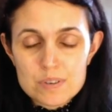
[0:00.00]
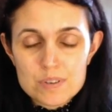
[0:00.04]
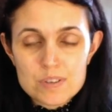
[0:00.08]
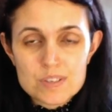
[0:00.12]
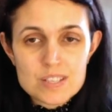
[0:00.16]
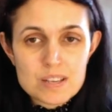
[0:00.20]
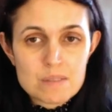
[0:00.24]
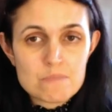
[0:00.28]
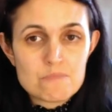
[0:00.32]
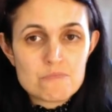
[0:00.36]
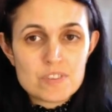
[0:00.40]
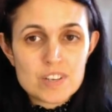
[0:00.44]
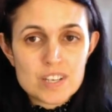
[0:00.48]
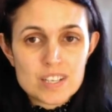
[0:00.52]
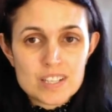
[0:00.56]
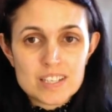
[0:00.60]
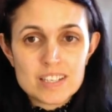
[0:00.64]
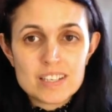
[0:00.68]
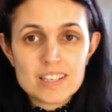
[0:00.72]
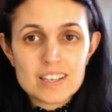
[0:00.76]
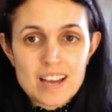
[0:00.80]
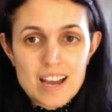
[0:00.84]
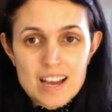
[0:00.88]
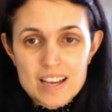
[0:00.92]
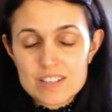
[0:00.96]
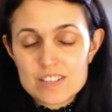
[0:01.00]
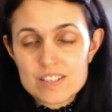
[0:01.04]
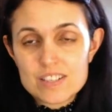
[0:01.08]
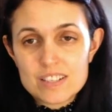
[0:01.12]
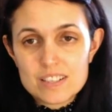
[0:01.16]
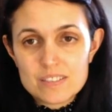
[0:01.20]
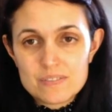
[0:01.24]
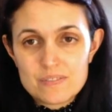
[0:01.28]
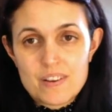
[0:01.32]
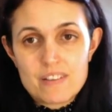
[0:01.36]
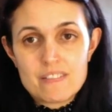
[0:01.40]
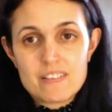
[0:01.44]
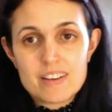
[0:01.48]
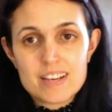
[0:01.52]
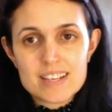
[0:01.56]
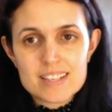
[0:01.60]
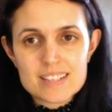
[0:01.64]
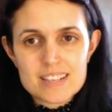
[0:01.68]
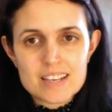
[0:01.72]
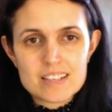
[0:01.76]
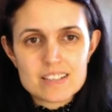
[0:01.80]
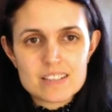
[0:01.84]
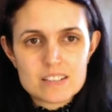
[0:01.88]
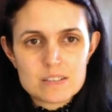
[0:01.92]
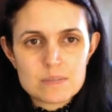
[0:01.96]
because I'm really actually very
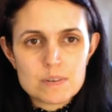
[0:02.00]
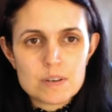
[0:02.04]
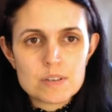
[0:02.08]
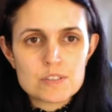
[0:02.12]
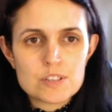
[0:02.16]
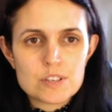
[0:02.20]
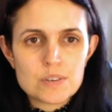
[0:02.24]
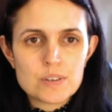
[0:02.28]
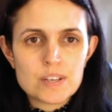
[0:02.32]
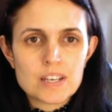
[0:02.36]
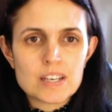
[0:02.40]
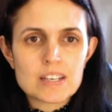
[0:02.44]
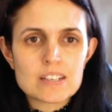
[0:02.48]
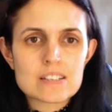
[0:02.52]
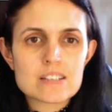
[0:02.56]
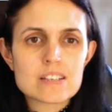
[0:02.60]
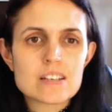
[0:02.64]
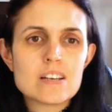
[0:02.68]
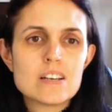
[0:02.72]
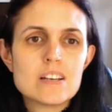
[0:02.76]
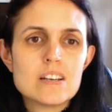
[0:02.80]
excited about doing it.